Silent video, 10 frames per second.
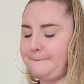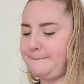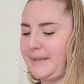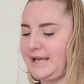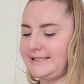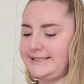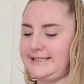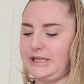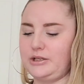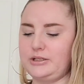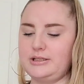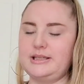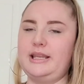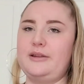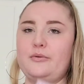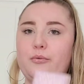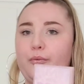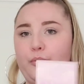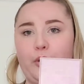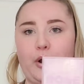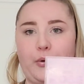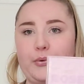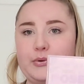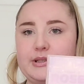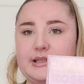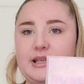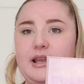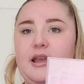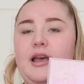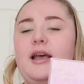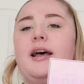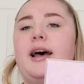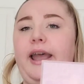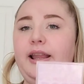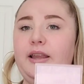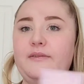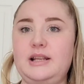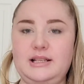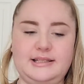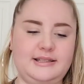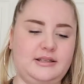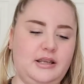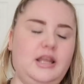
Pastels in Rose. I love this.